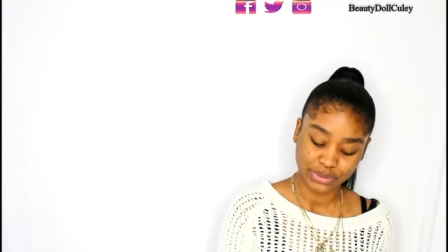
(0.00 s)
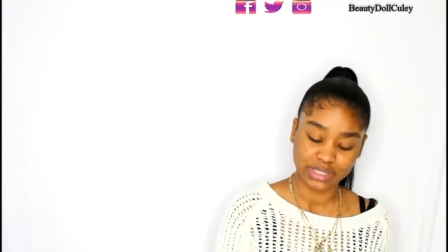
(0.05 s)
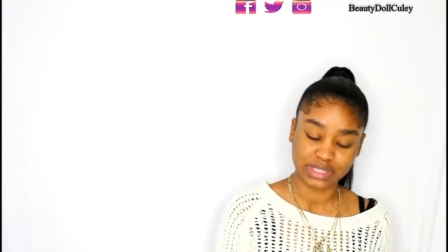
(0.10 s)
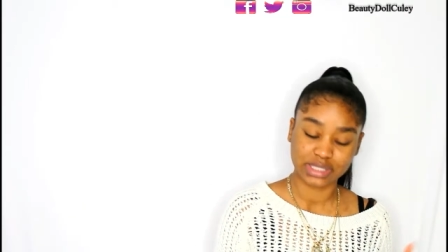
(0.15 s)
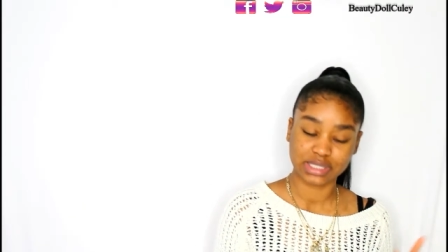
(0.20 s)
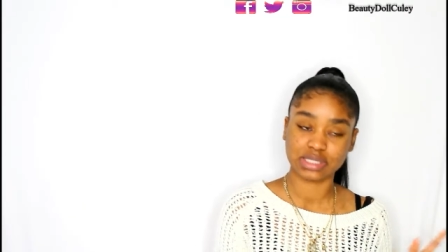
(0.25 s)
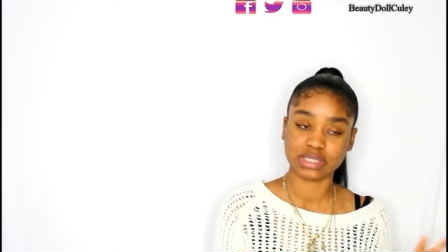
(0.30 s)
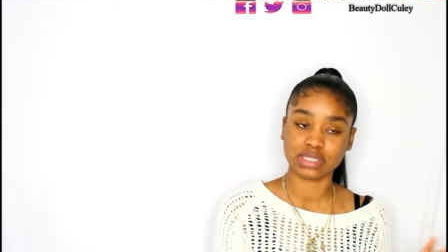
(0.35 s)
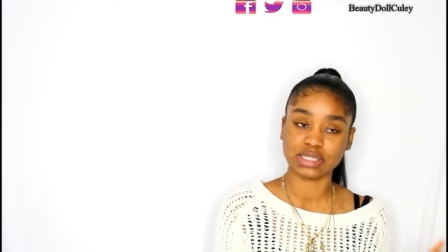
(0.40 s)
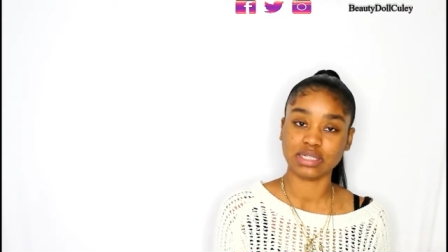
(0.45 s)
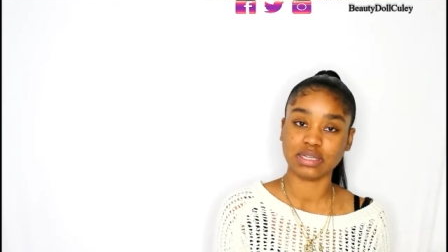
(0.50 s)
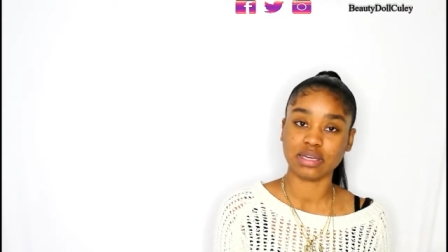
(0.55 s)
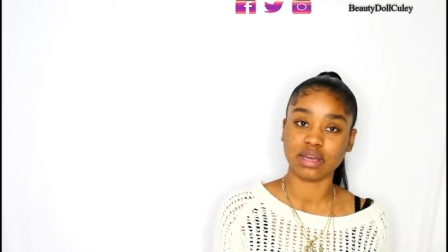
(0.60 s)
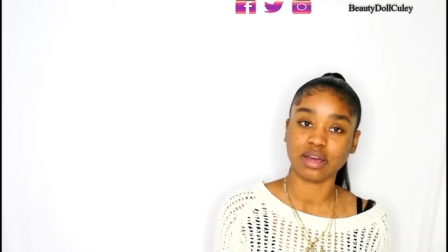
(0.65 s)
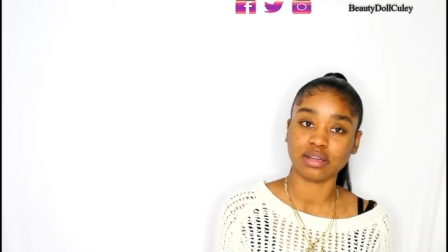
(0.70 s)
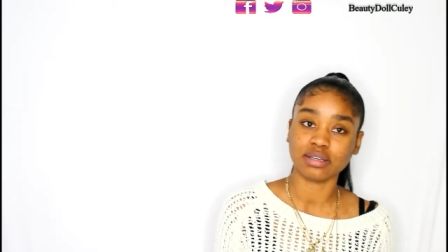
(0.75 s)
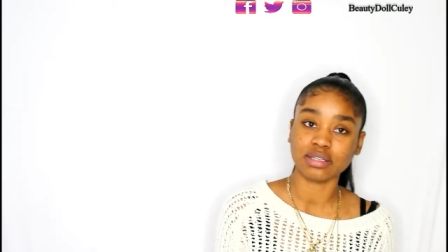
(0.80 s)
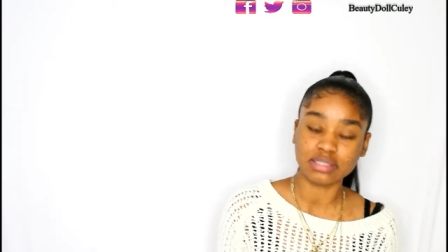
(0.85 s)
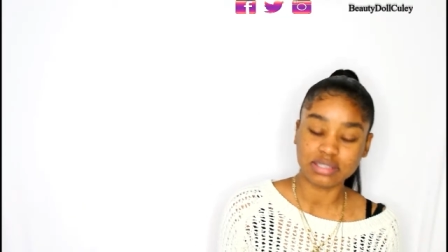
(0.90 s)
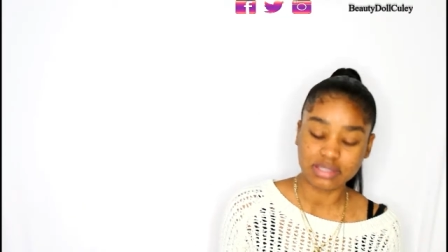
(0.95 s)
is
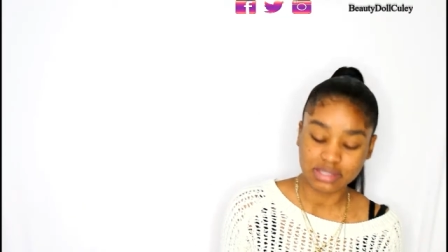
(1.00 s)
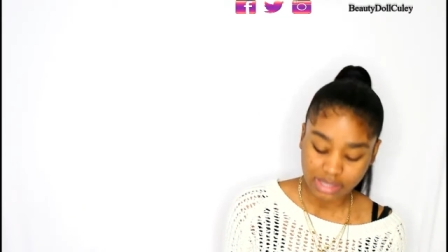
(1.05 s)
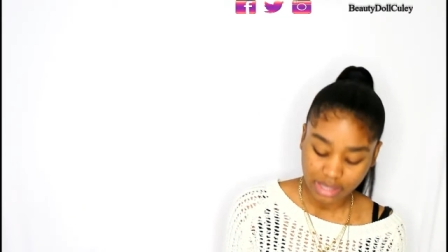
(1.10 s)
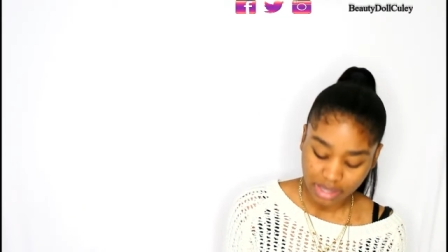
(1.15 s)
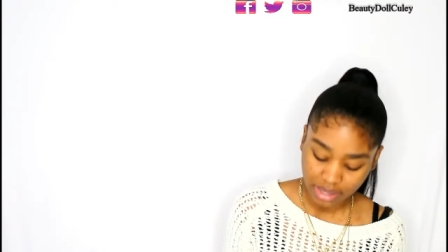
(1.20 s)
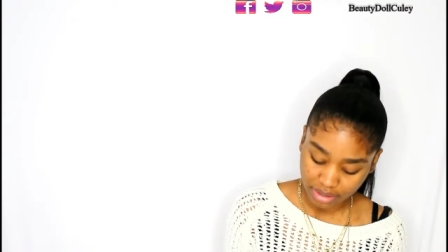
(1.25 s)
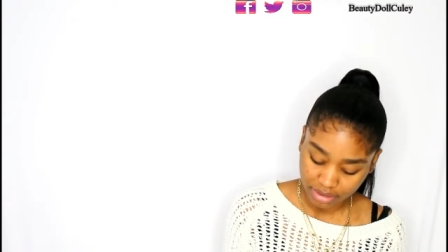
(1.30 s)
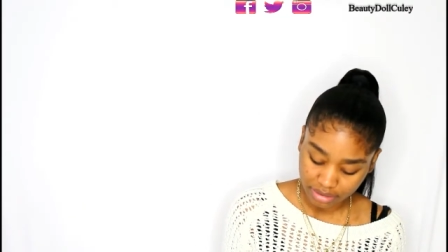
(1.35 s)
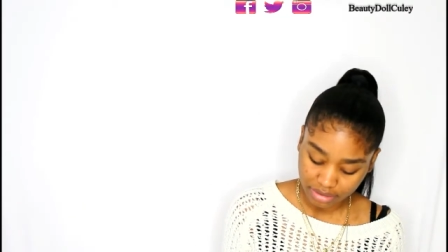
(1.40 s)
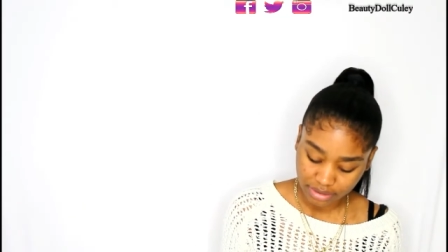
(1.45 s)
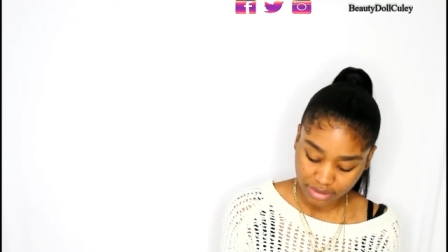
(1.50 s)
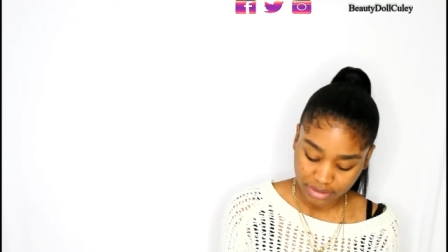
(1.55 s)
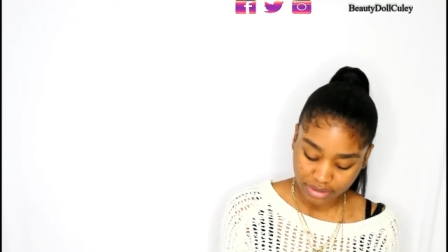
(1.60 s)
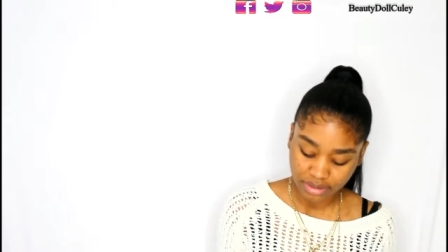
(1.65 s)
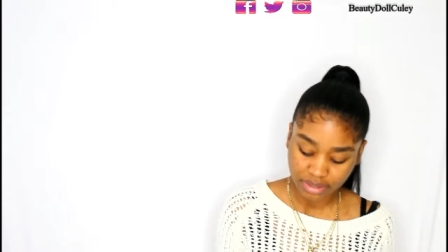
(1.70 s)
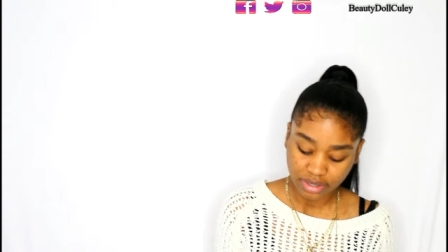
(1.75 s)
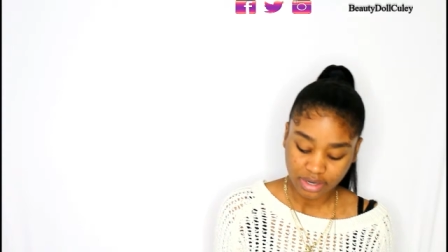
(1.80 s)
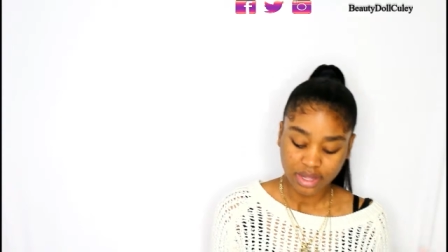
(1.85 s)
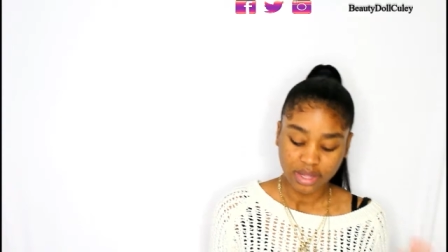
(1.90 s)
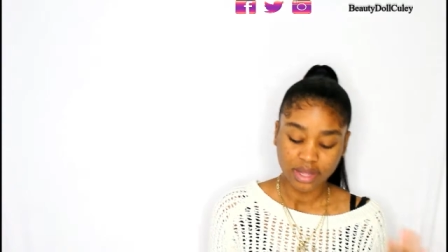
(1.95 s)
Teyana
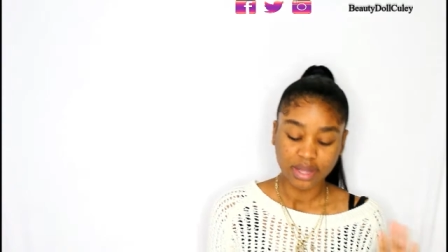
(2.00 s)
Taylor,